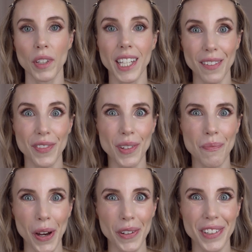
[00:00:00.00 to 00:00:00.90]
gives the
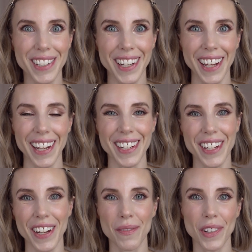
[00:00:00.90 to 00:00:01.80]
most in
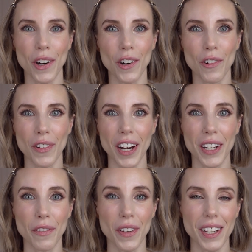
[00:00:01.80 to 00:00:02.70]
terms of
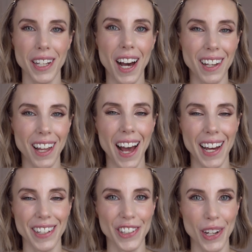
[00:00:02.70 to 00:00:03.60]
kind of colour
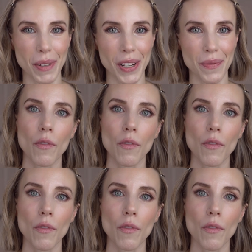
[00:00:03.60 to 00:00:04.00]
and shimmer.